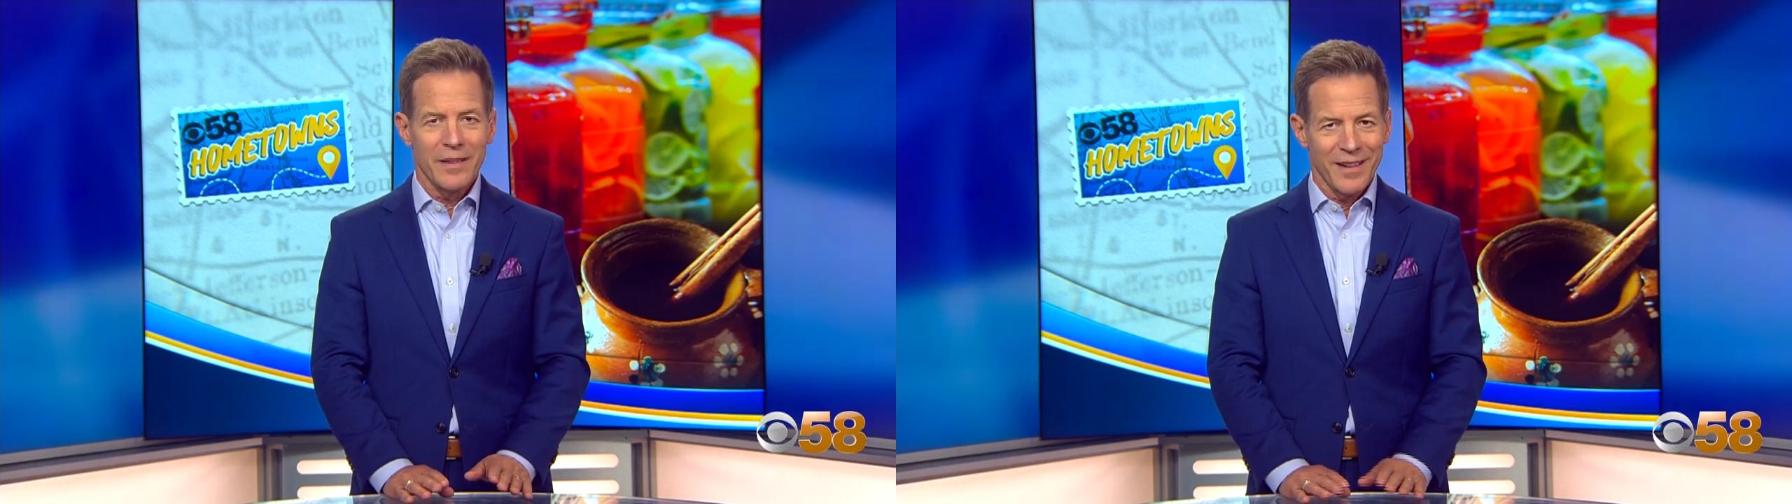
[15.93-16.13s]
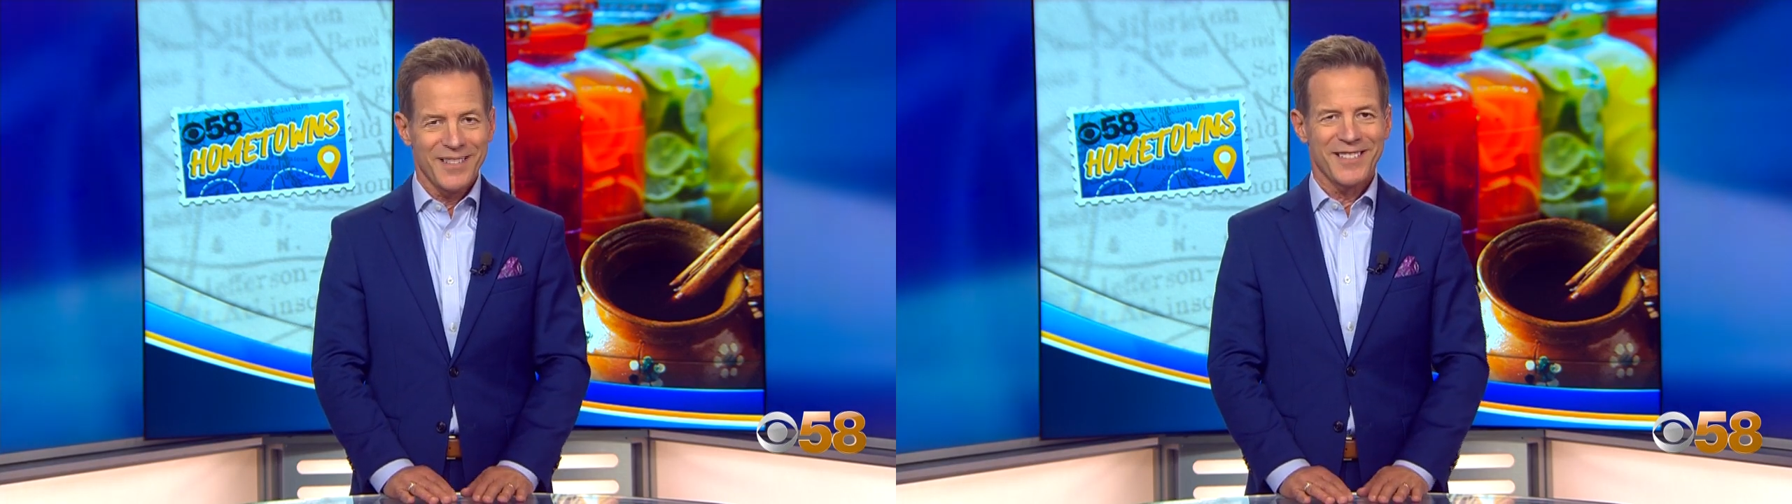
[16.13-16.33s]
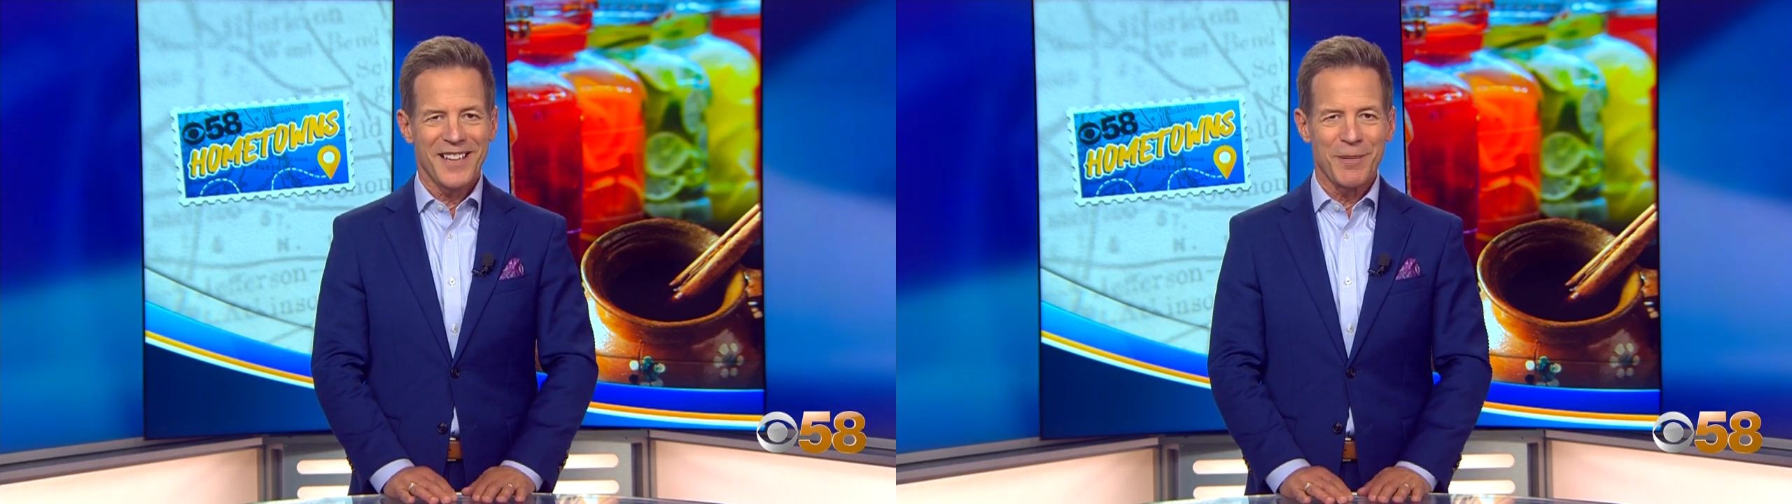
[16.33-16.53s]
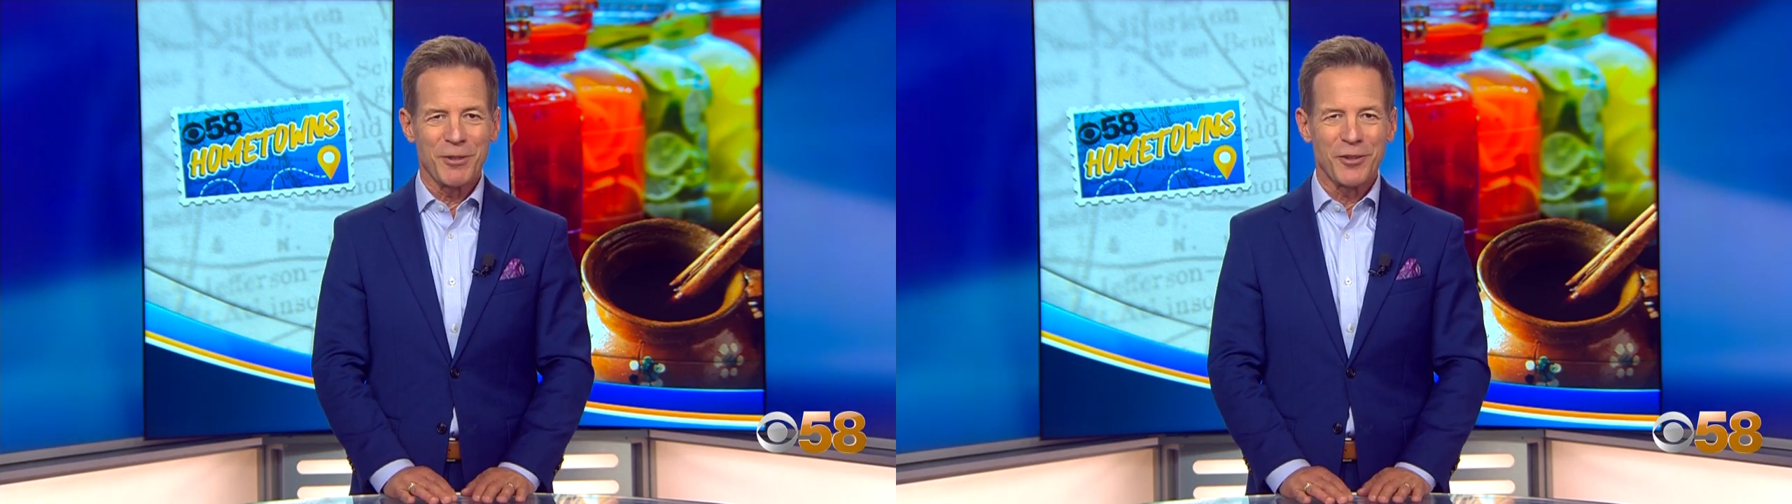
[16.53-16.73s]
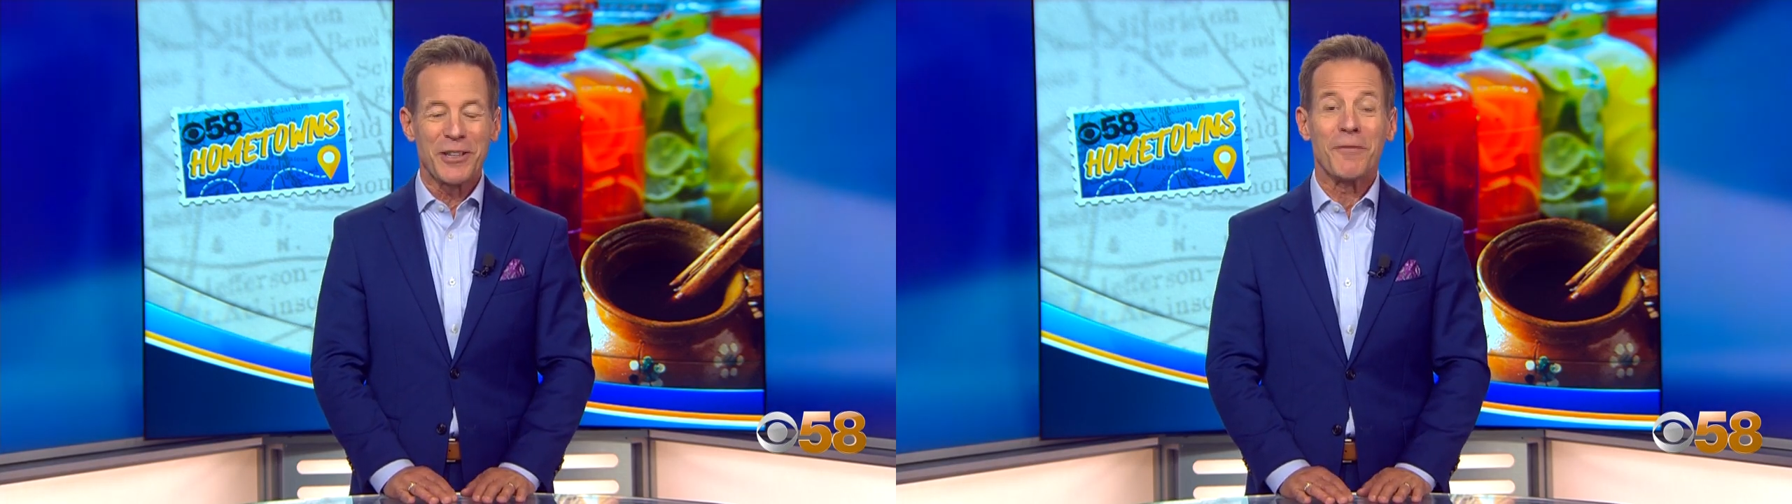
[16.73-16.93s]
the next
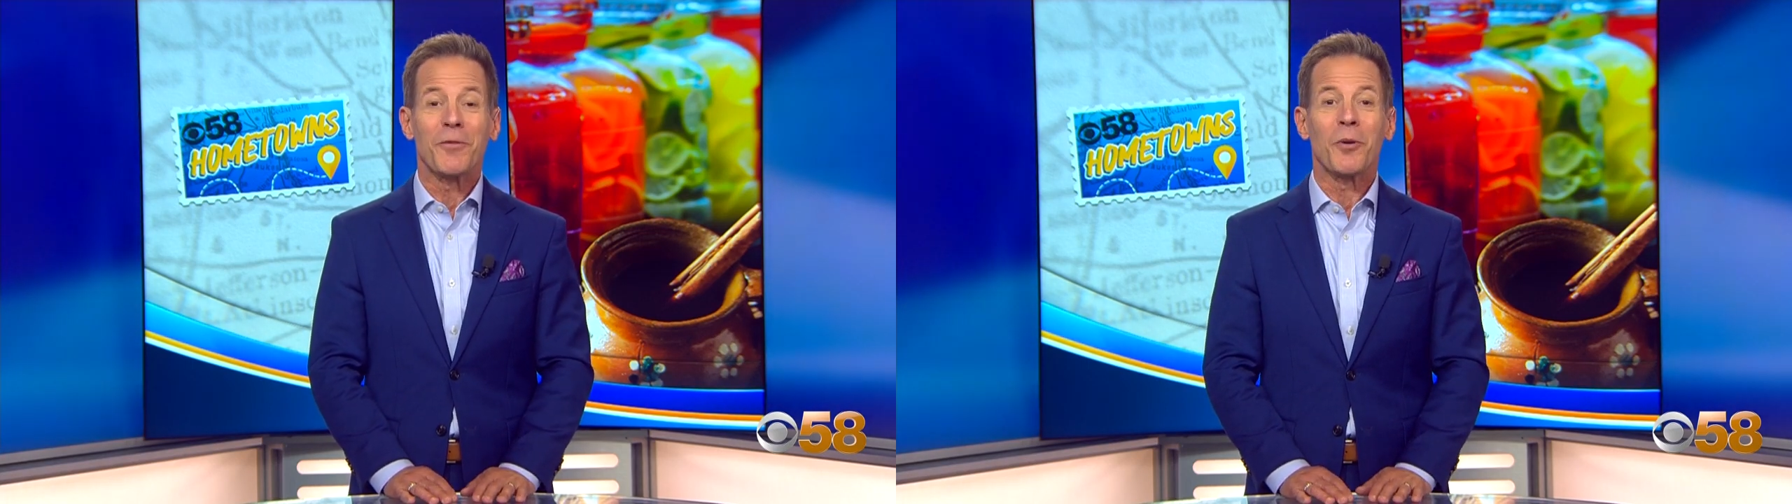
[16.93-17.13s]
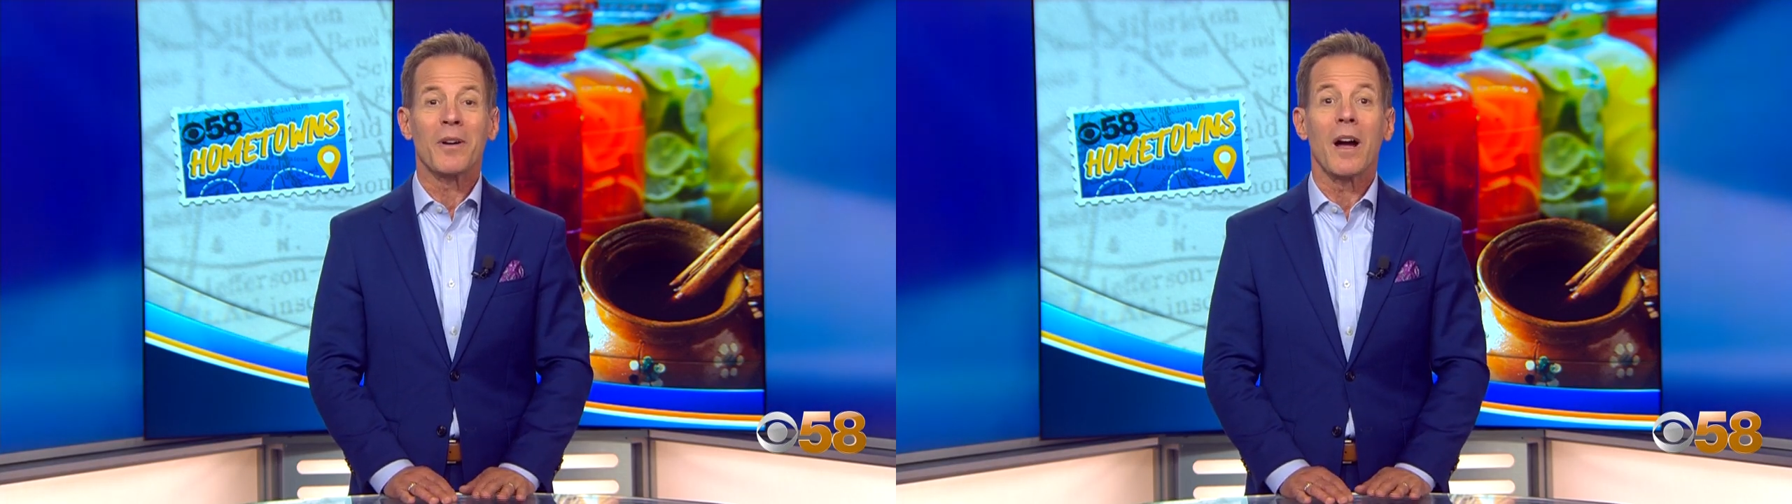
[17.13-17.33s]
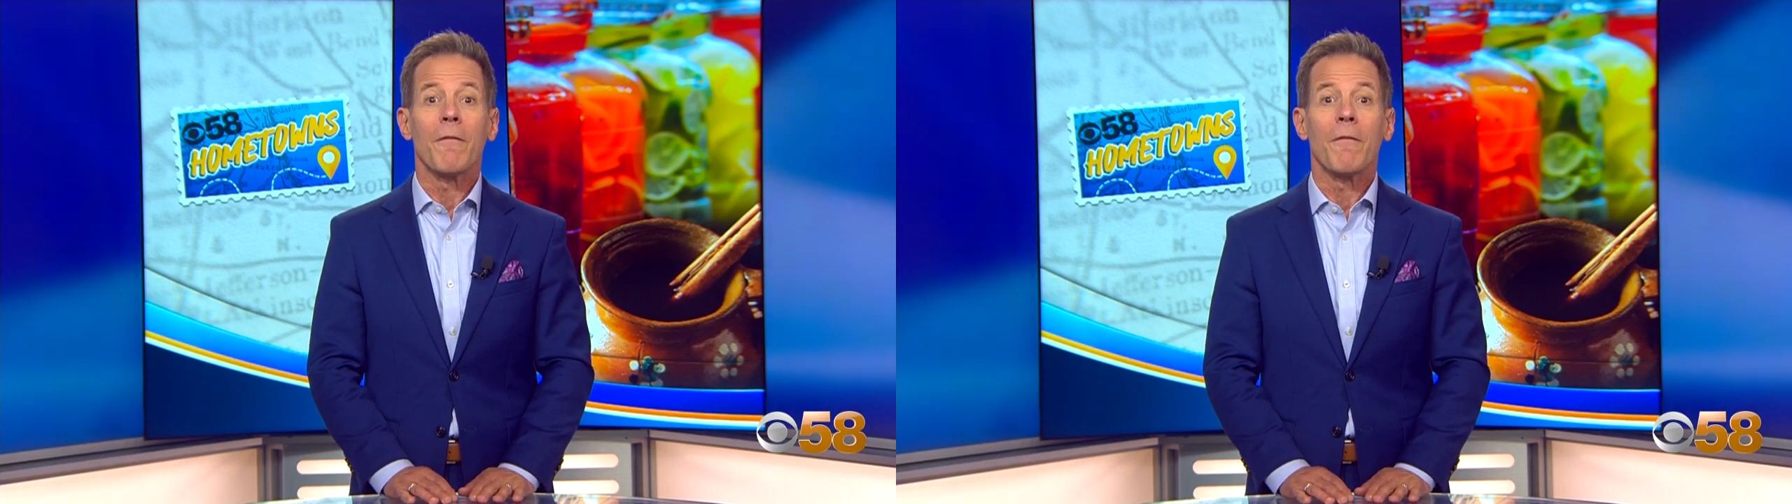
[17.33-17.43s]
time you're looking for